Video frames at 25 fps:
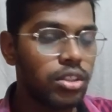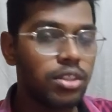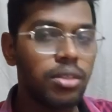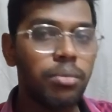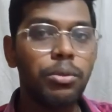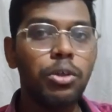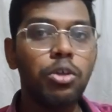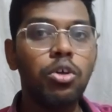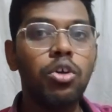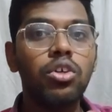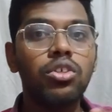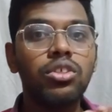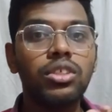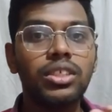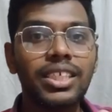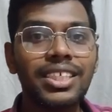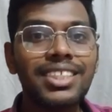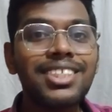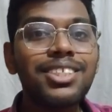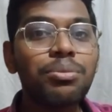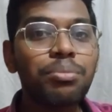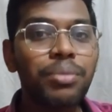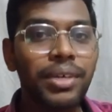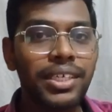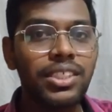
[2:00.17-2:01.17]
system because
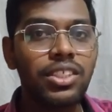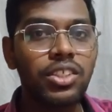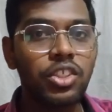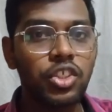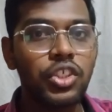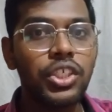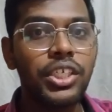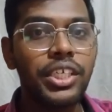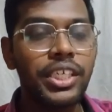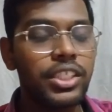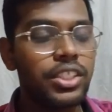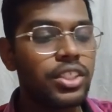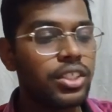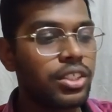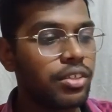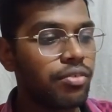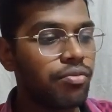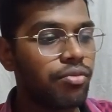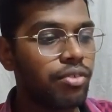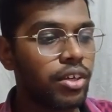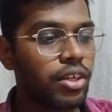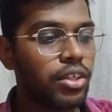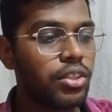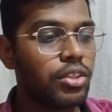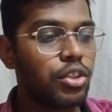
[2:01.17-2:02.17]
it's much easier
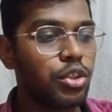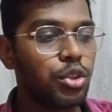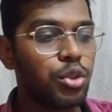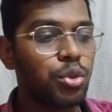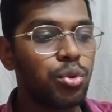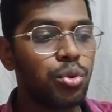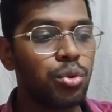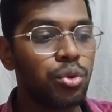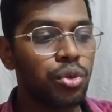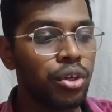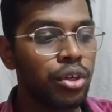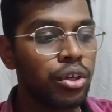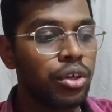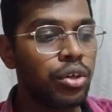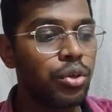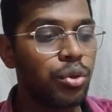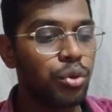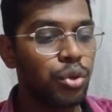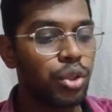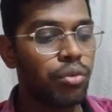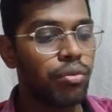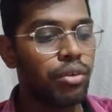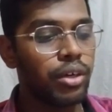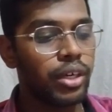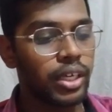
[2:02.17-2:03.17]
for us to
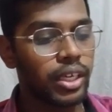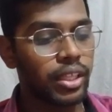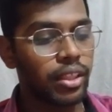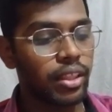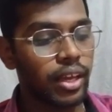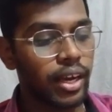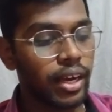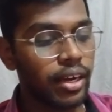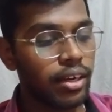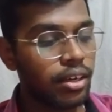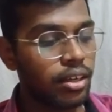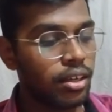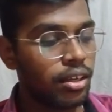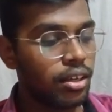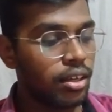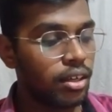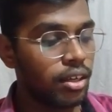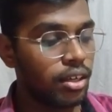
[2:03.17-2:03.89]
do the work in that.